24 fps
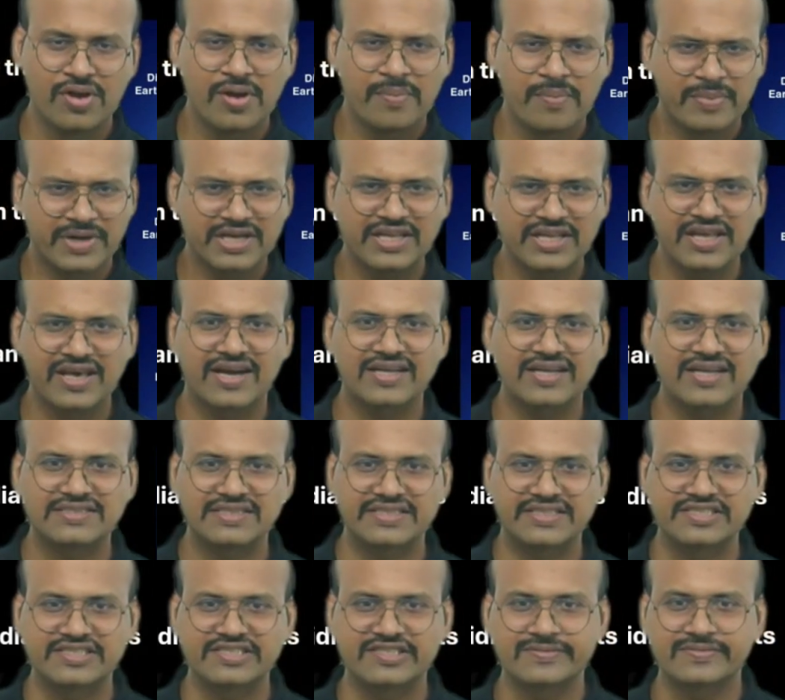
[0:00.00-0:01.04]
but there are
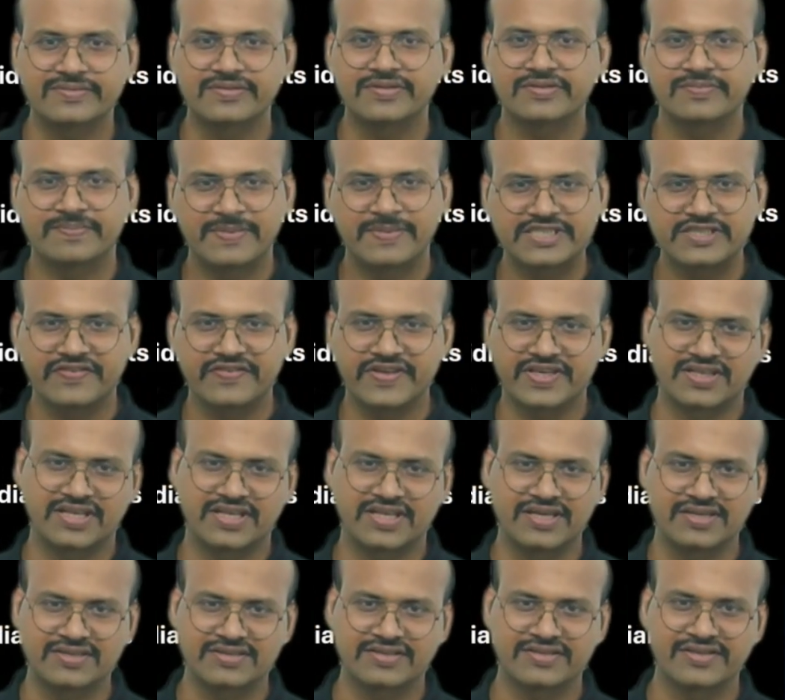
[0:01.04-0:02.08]
certain specific
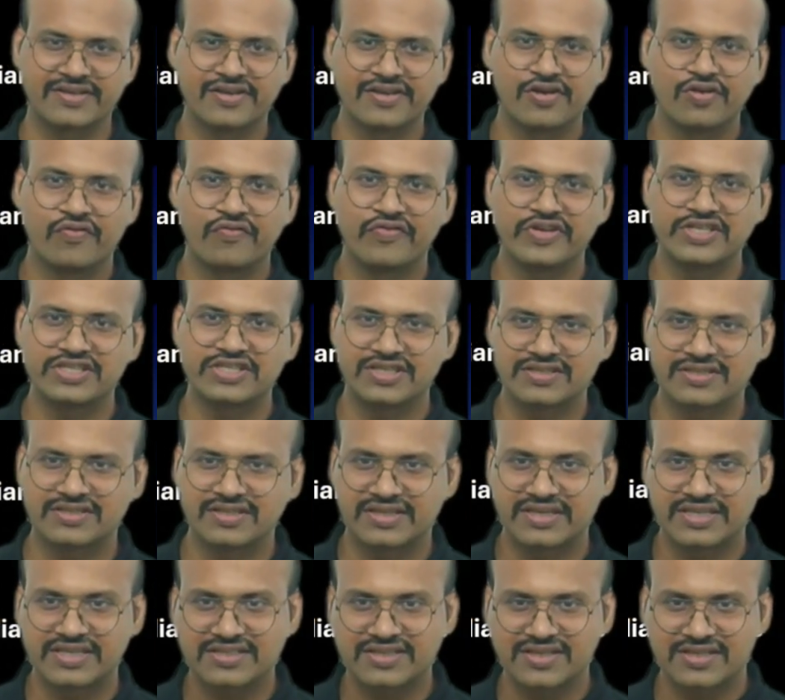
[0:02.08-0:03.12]
things which is
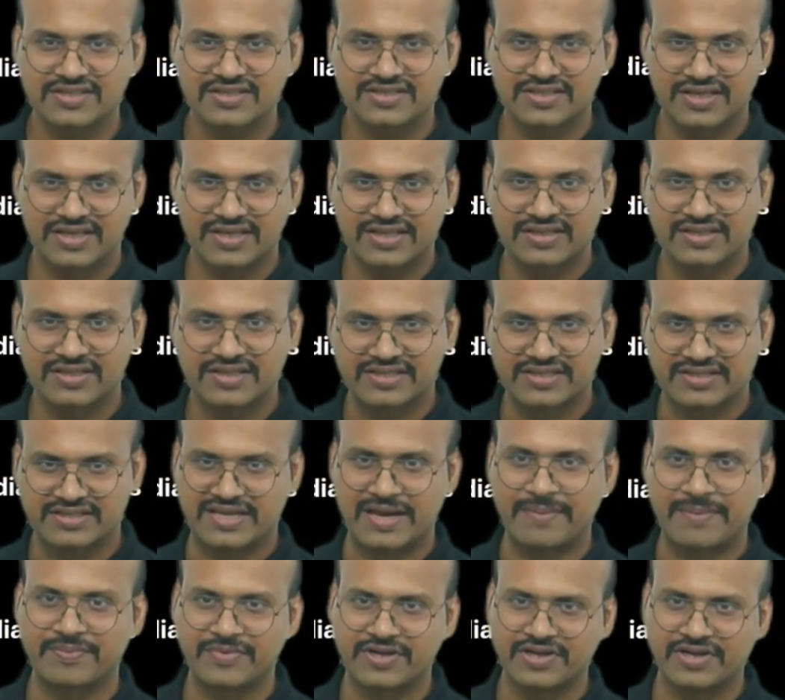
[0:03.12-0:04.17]
discussed in this
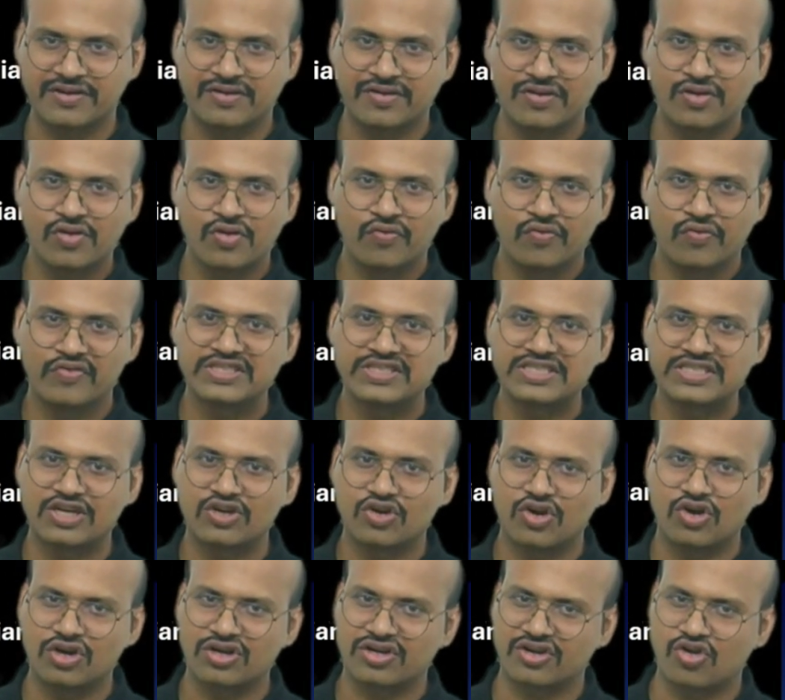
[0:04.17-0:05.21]
chapter which are
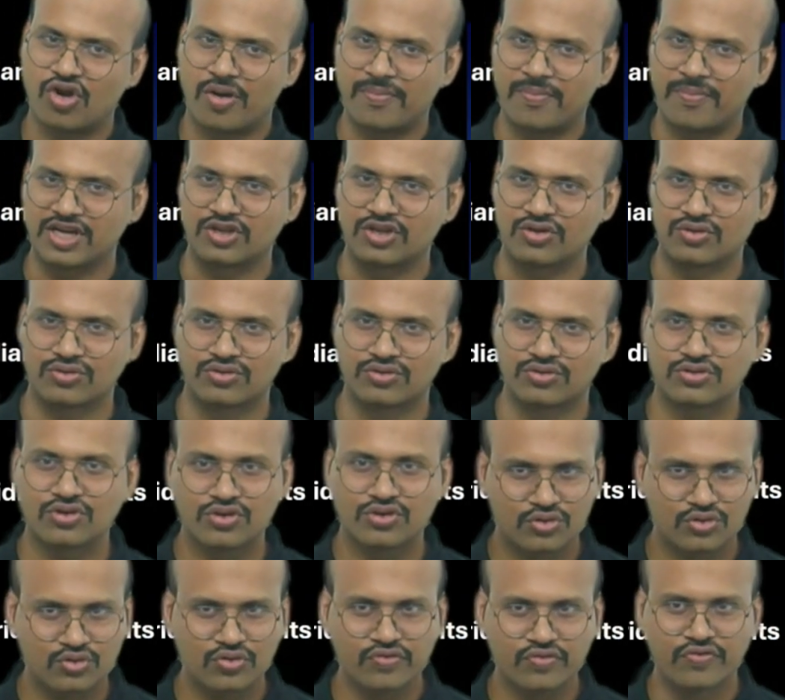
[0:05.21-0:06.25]
not commonly known. So
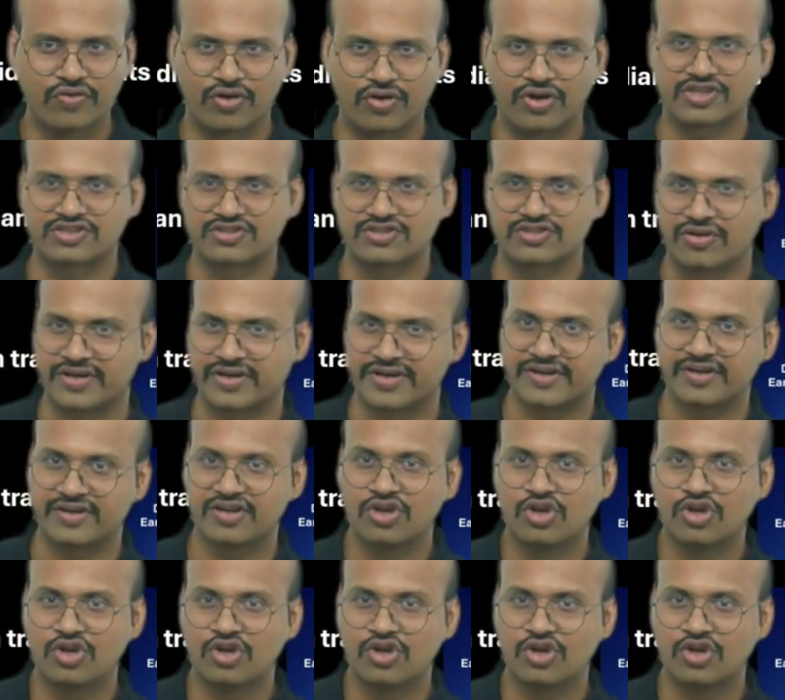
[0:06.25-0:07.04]
do focus on it.